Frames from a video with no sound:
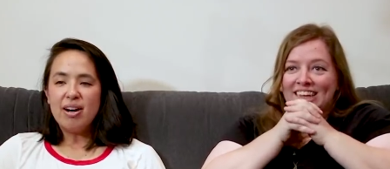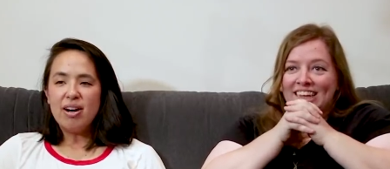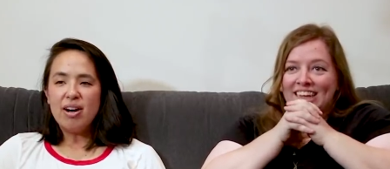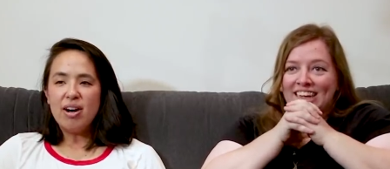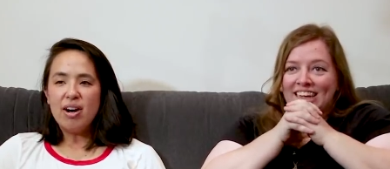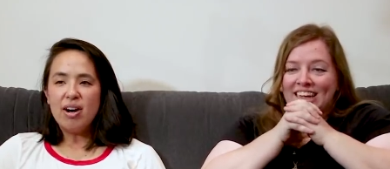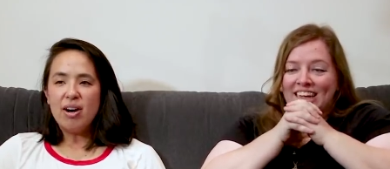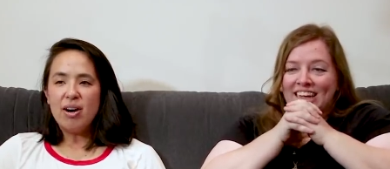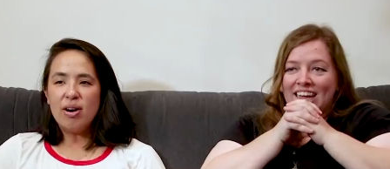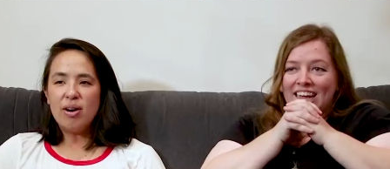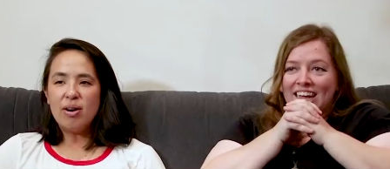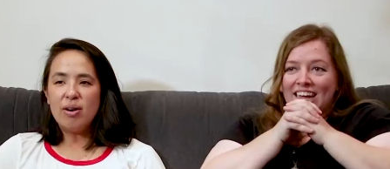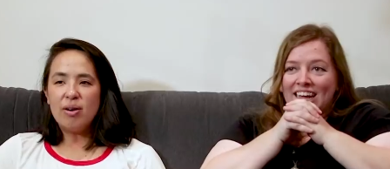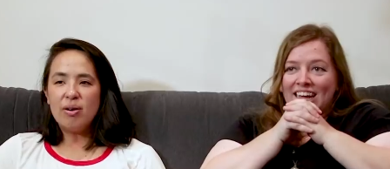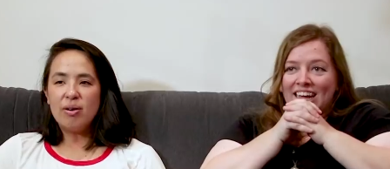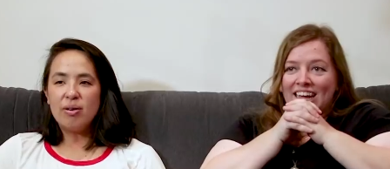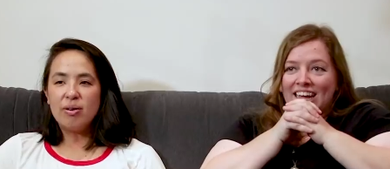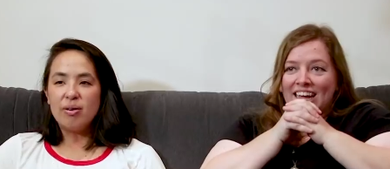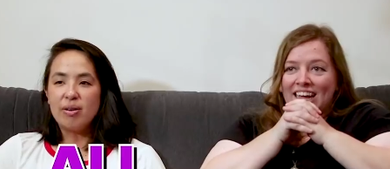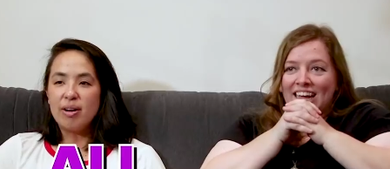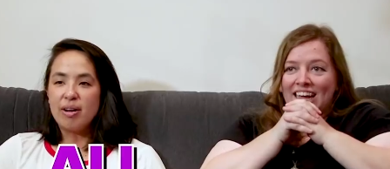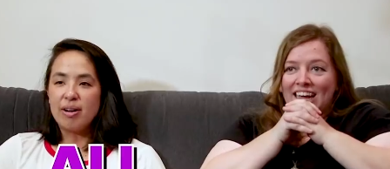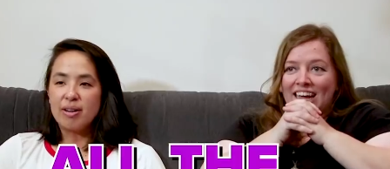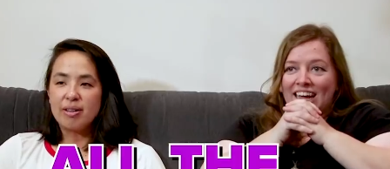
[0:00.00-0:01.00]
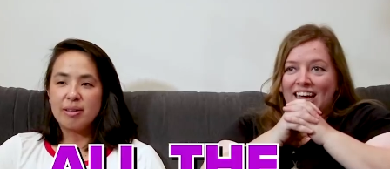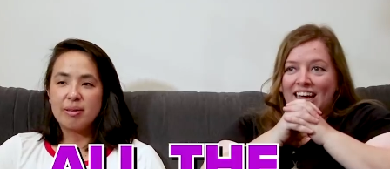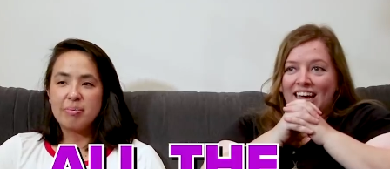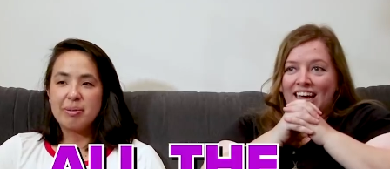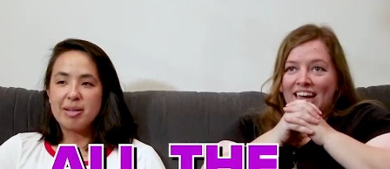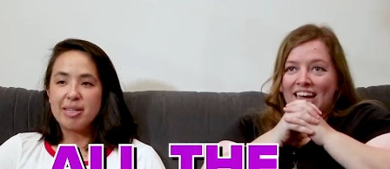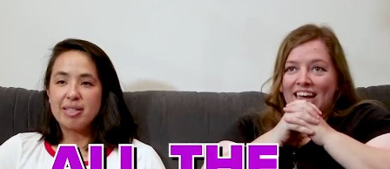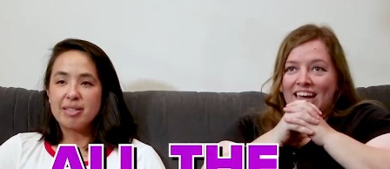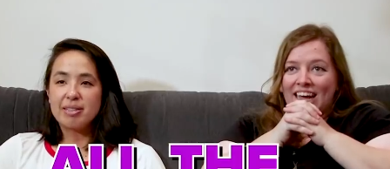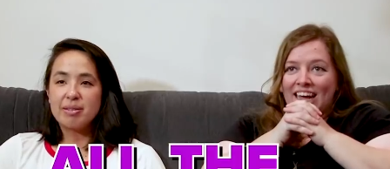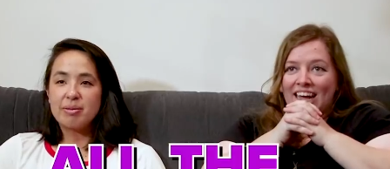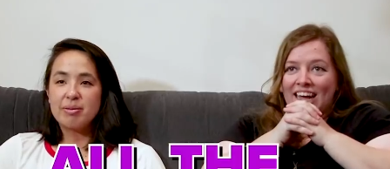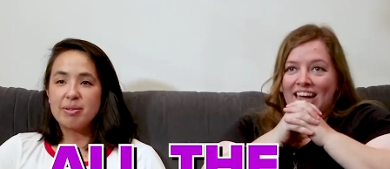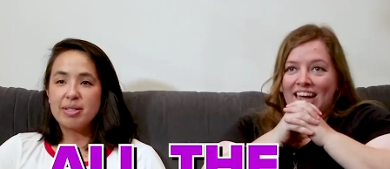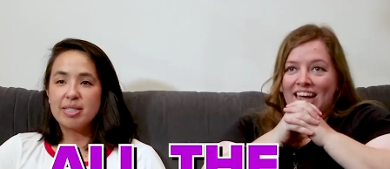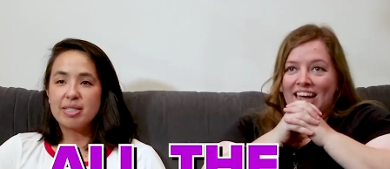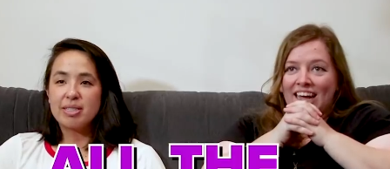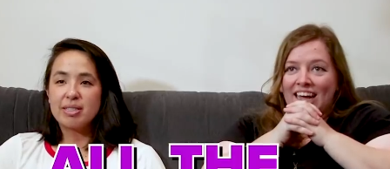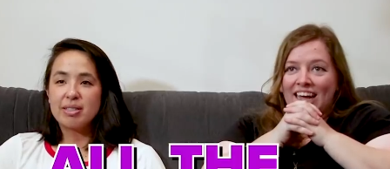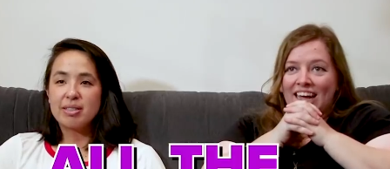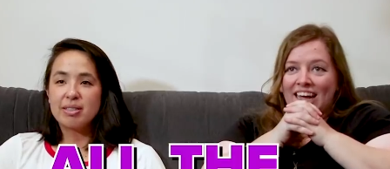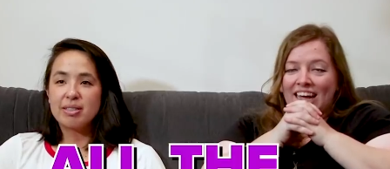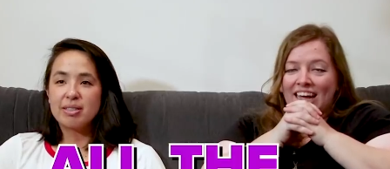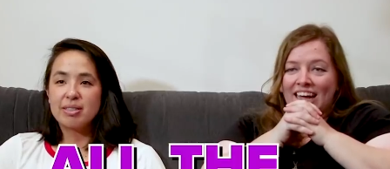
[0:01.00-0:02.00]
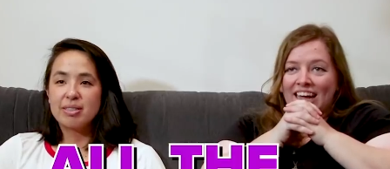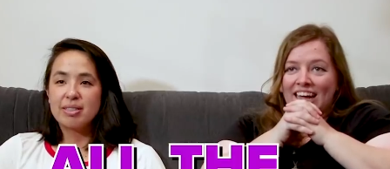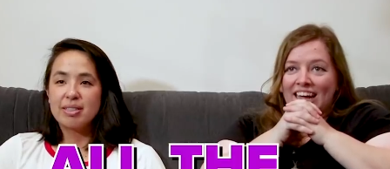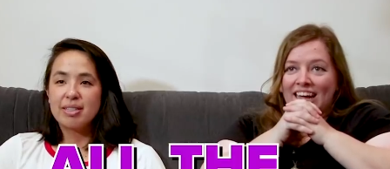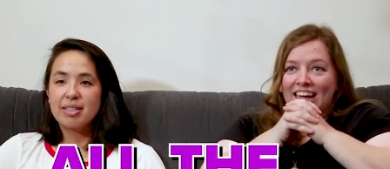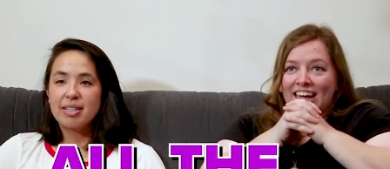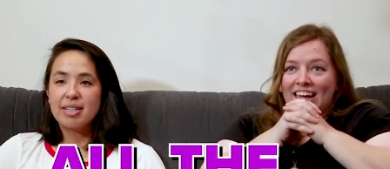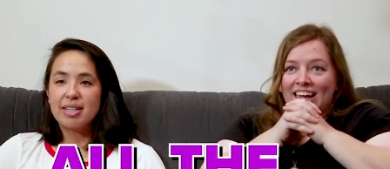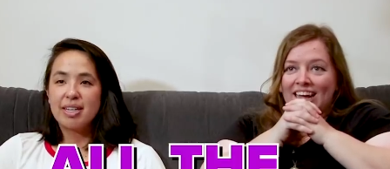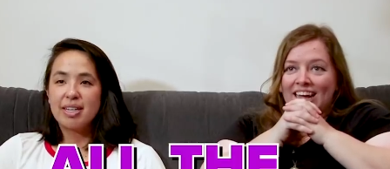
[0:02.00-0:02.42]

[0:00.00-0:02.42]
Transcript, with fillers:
Speaker 1: All, all the bells and whistles.